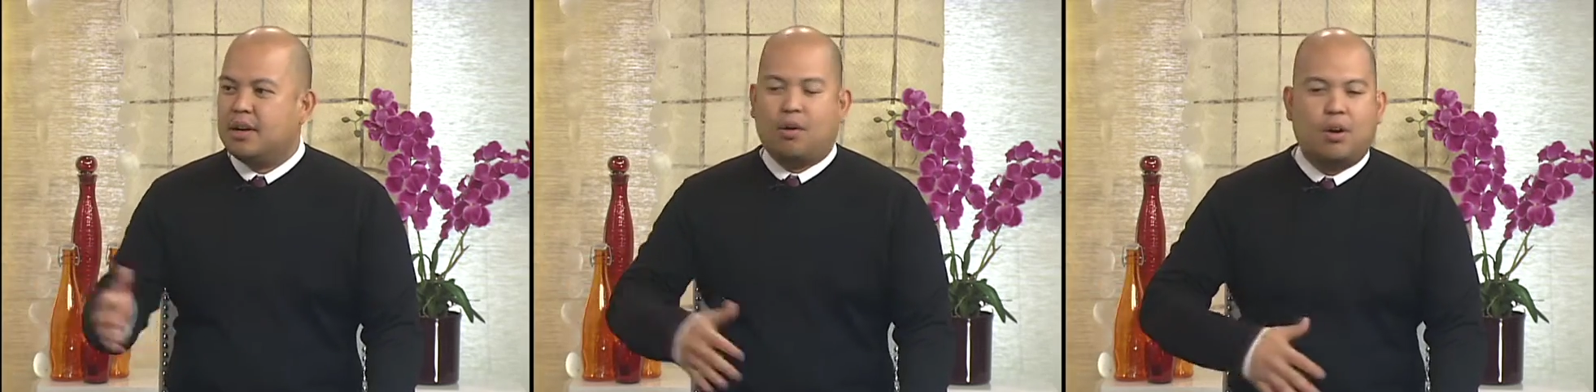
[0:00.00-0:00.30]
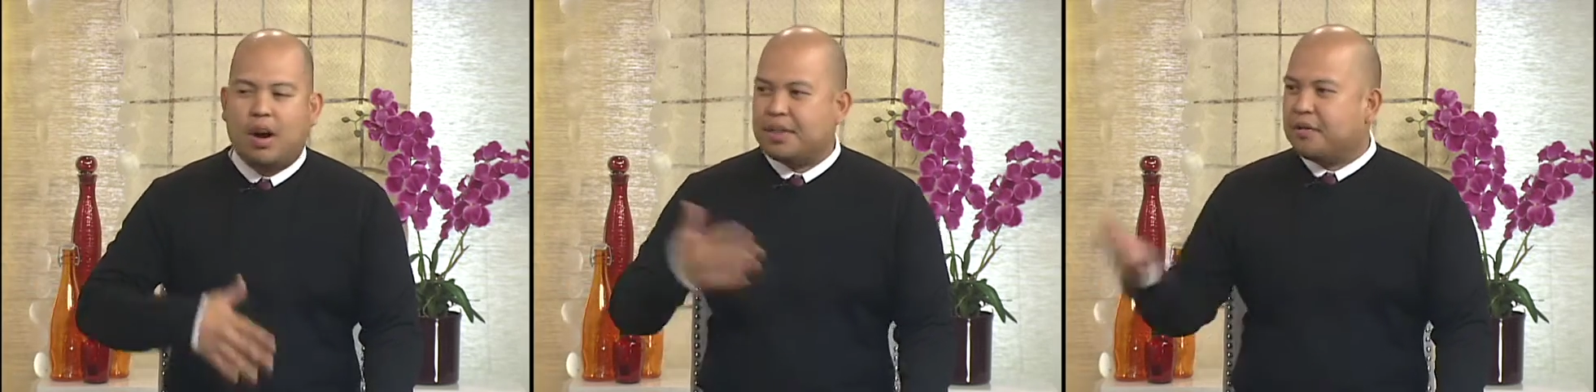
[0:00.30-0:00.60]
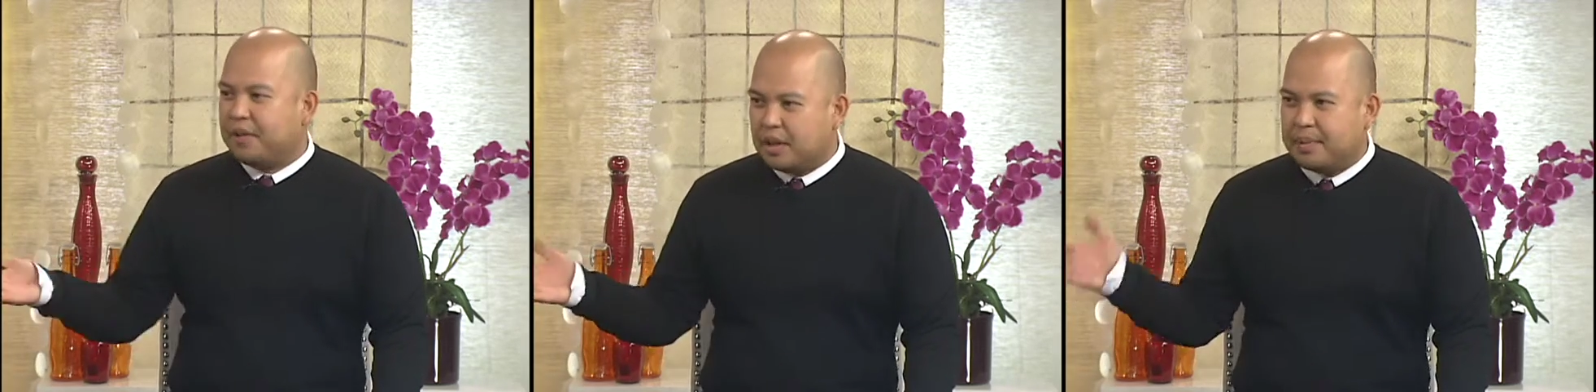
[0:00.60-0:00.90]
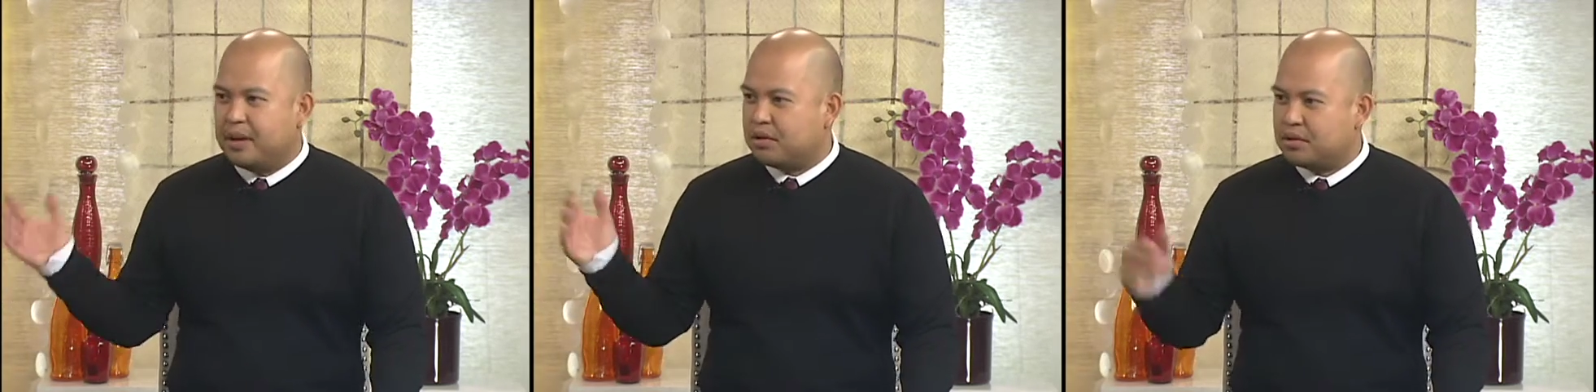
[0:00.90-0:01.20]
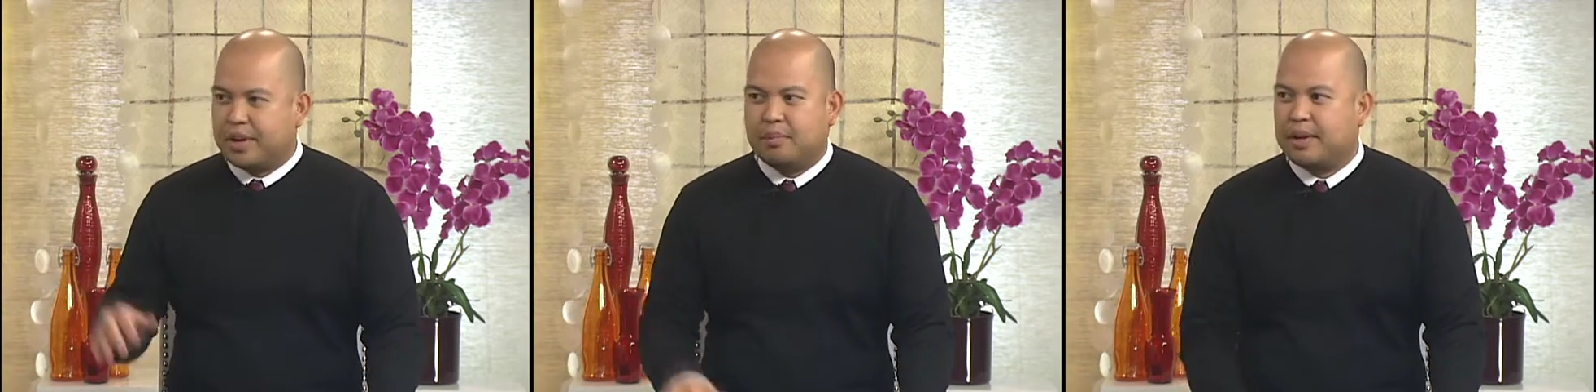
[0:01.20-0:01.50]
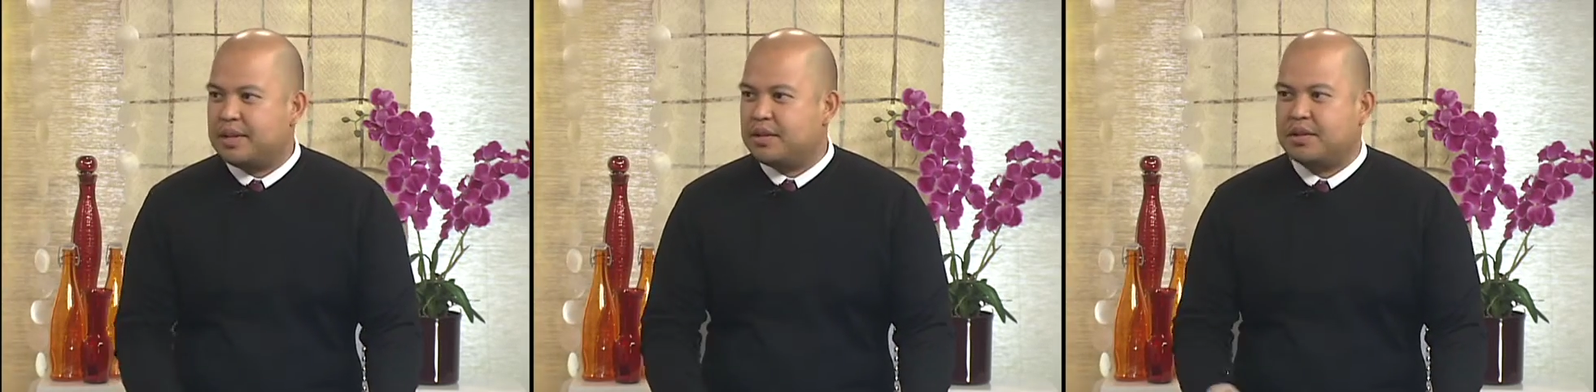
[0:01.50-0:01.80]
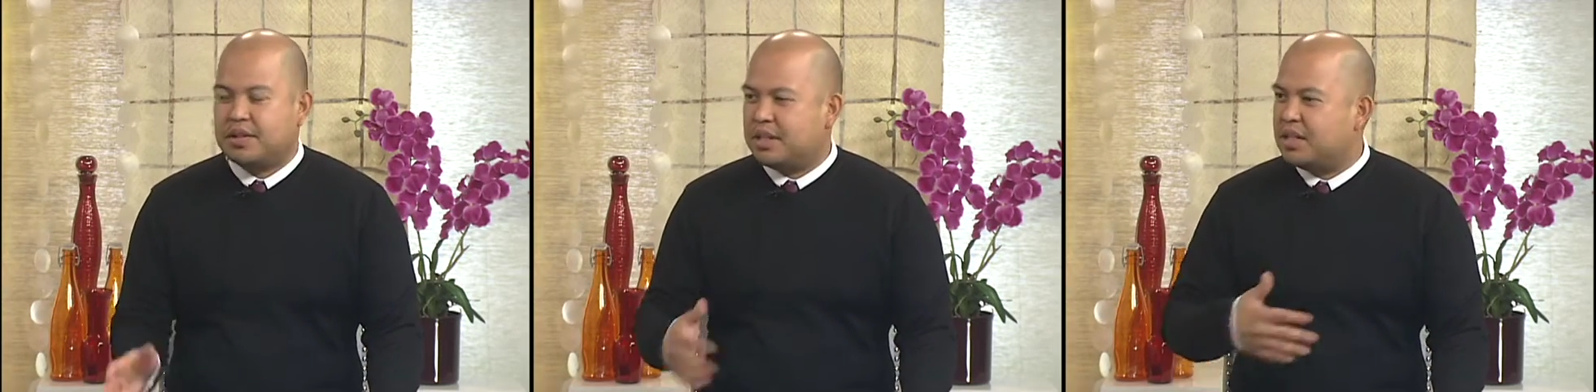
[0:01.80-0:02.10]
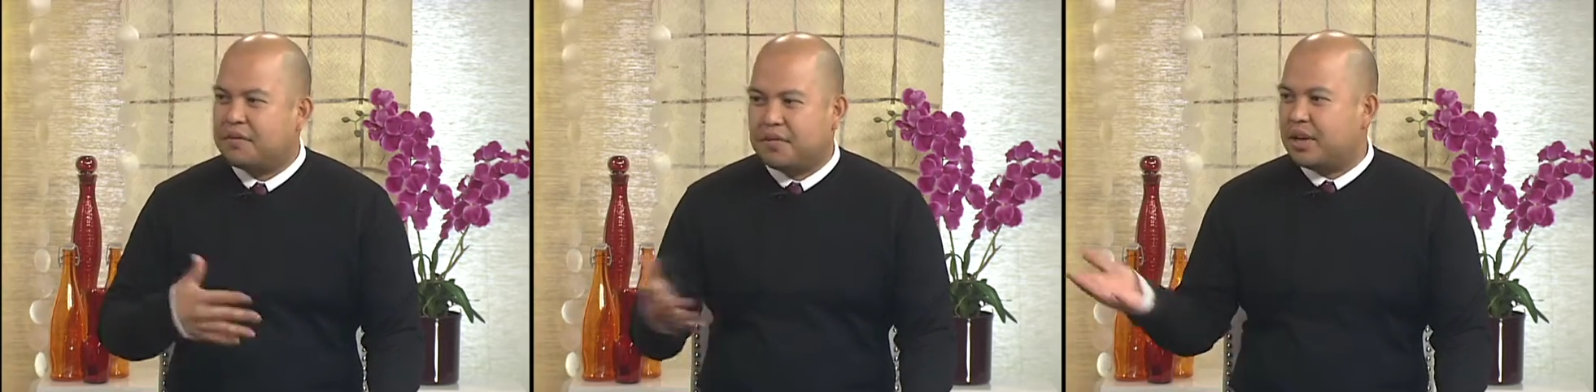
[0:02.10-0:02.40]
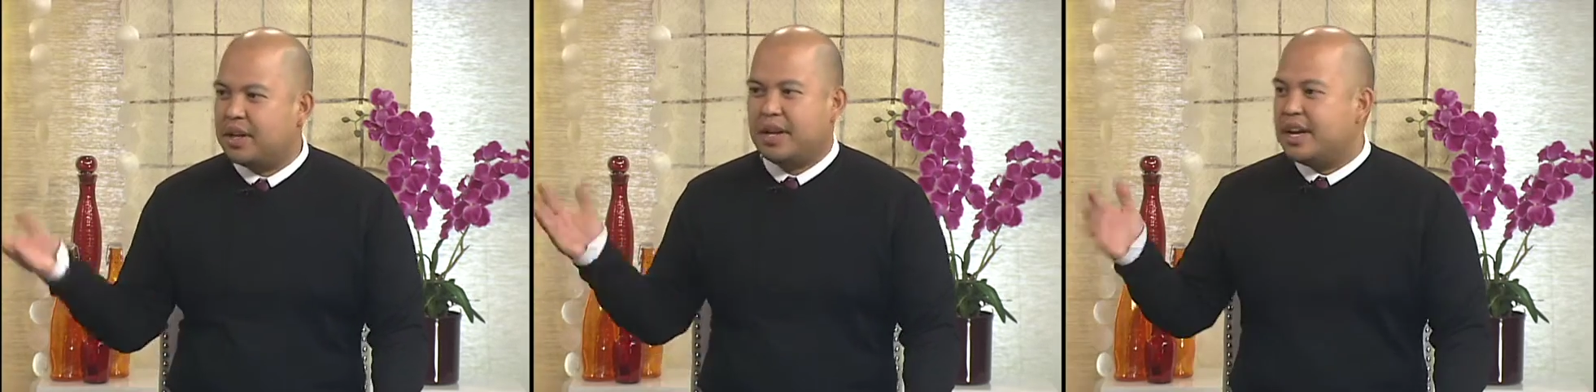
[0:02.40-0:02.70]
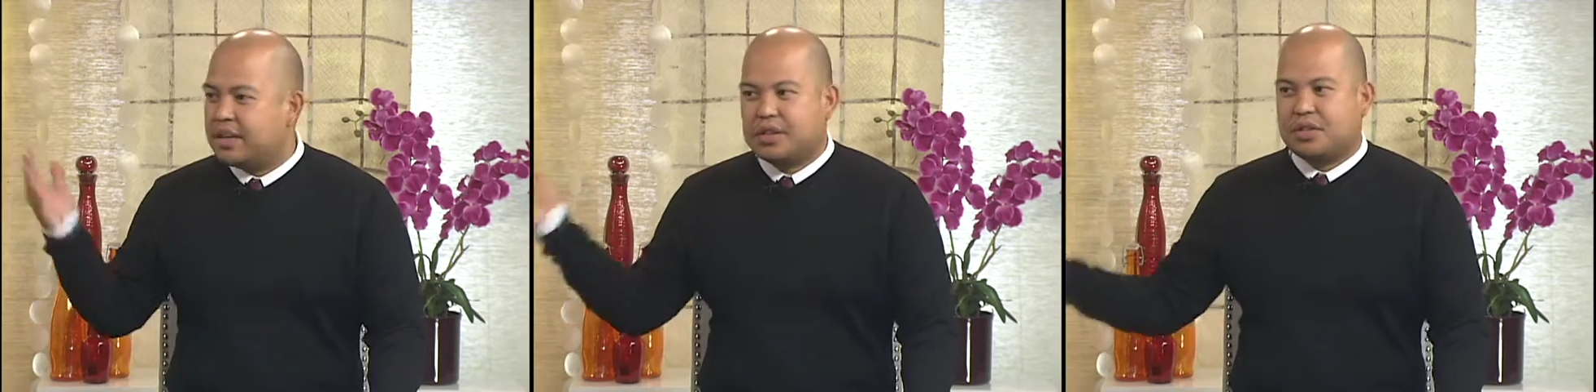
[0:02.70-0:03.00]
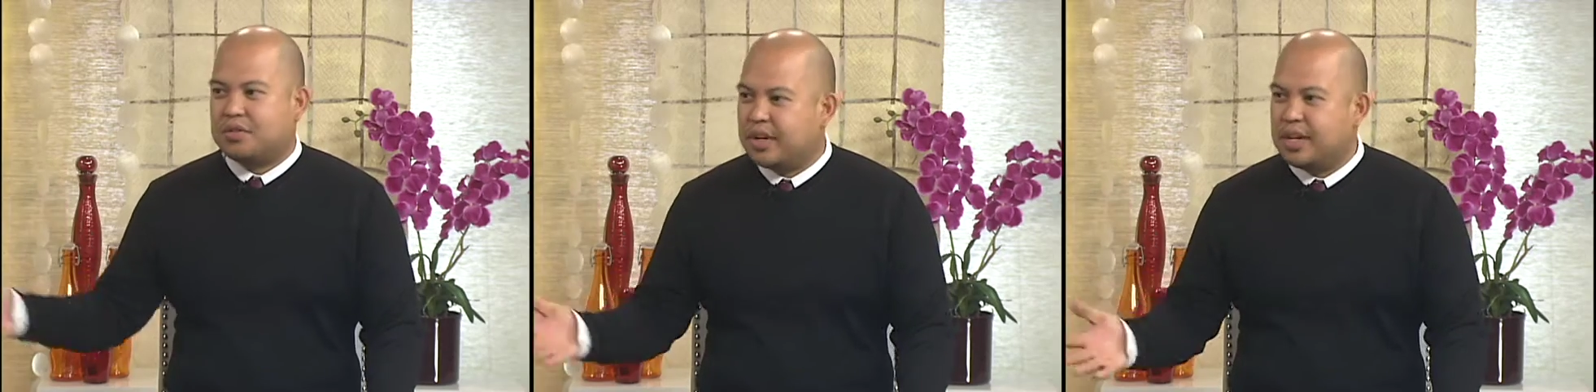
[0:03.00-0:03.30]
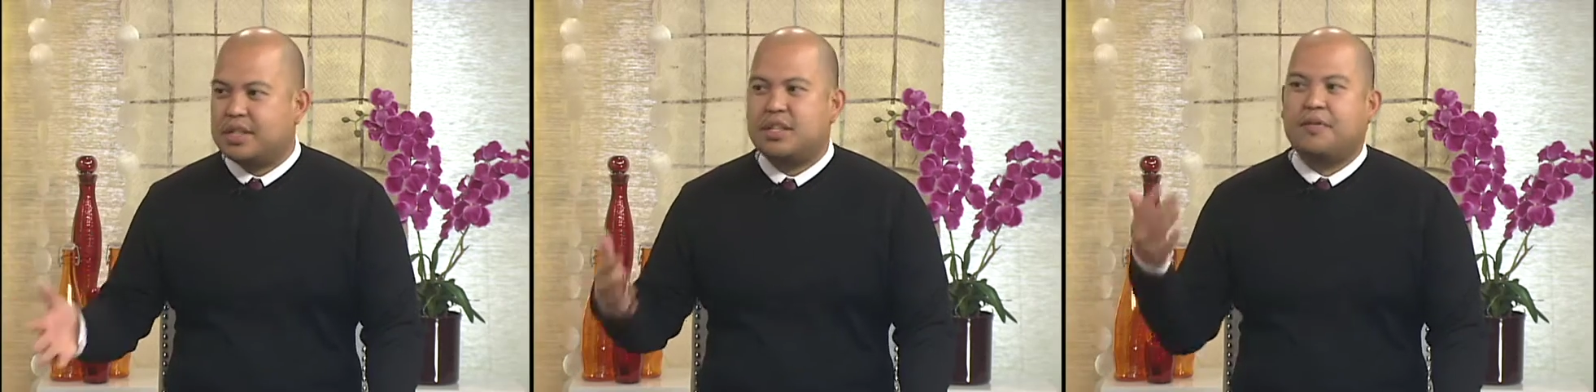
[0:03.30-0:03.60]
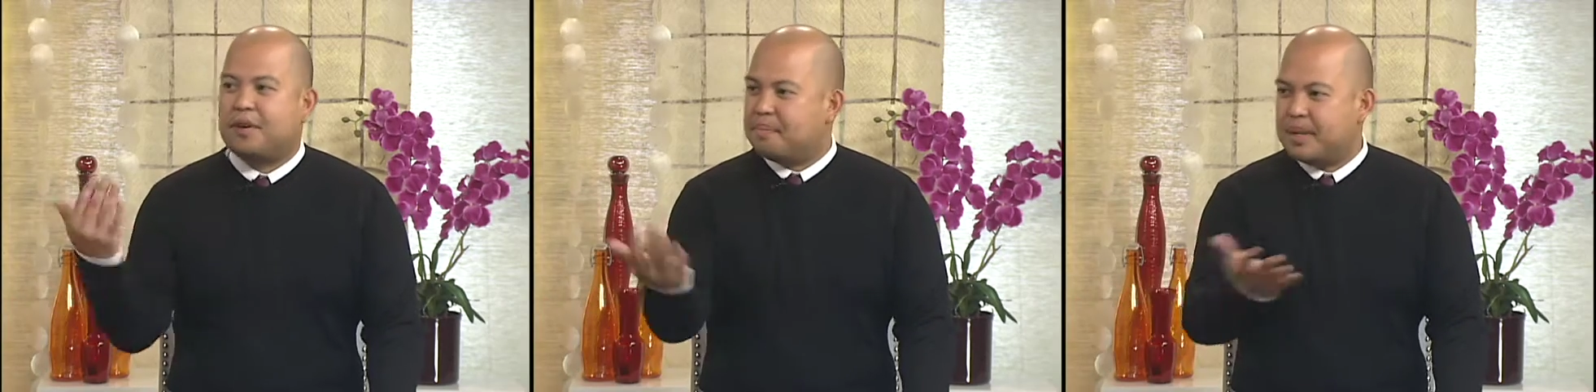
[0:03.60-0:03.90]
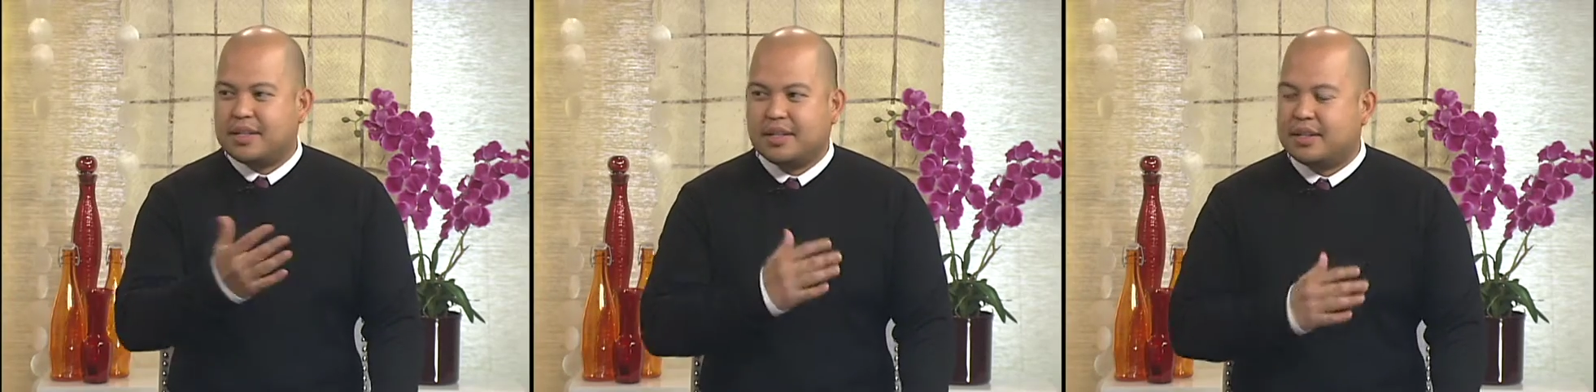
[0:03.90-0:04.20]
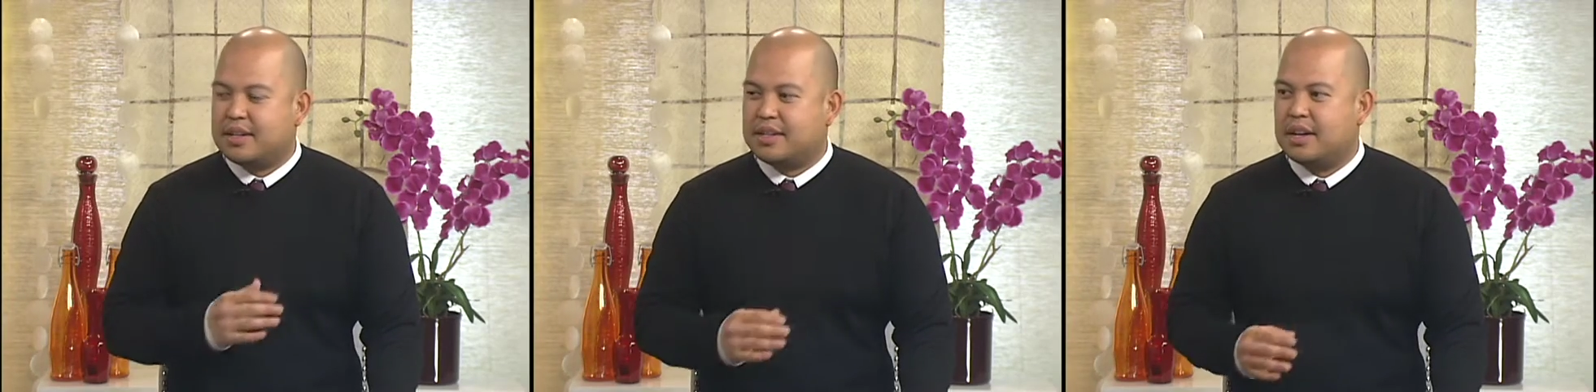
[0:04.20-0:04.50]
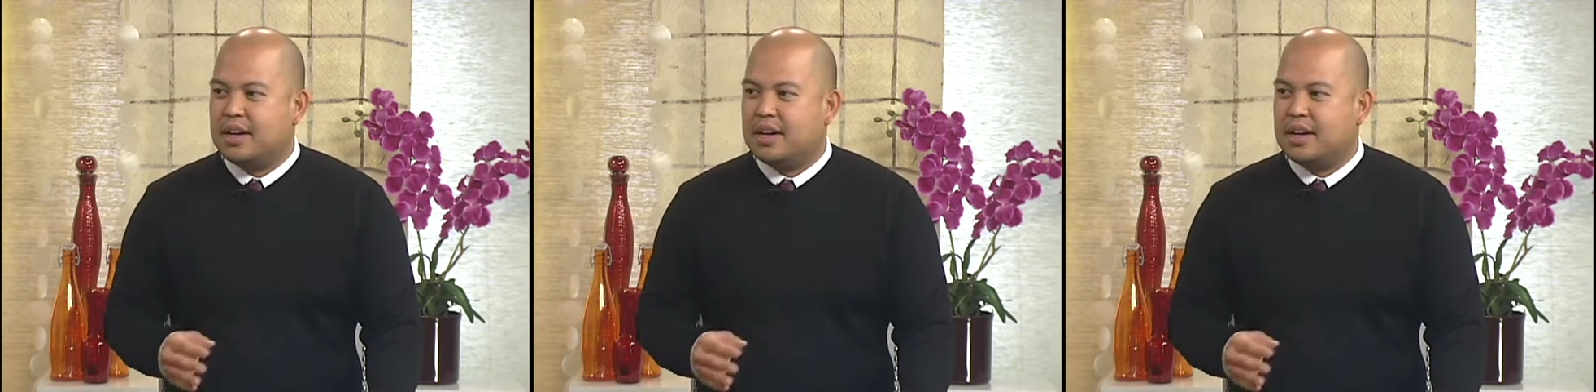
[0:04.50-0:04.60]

or other Filipino trailblazers in different industries and yes. different businesses.